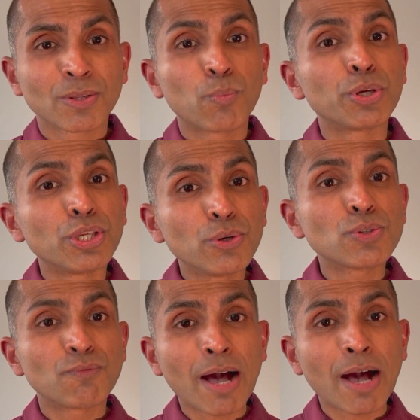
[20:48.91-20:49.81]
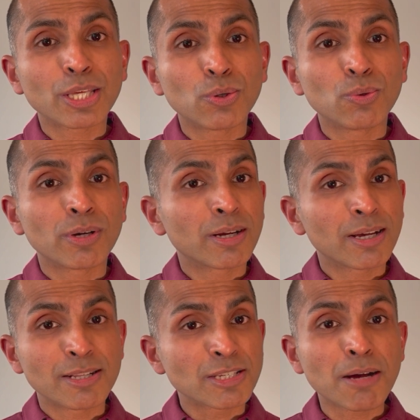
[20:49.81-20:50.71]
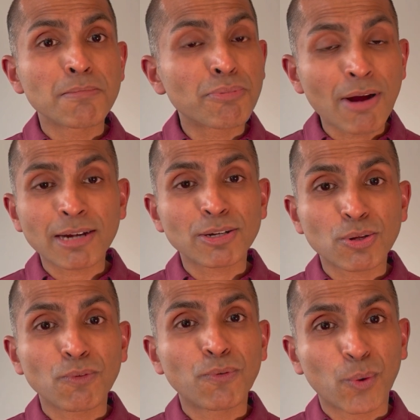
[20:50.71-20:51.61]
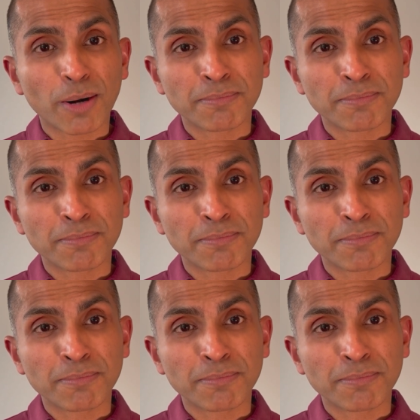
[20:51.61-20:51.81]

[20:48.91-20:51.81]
We use value in some practical form.